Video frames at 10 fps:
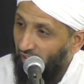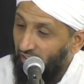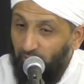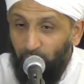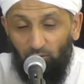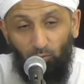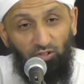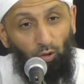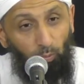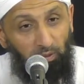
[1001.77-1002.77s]
And he
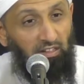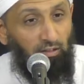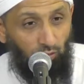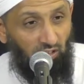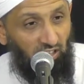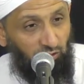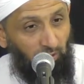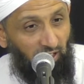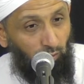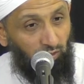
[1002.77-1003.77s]
was obedient to Allah
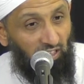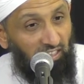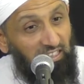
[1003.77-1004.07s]
subhanahu wa ta'ala.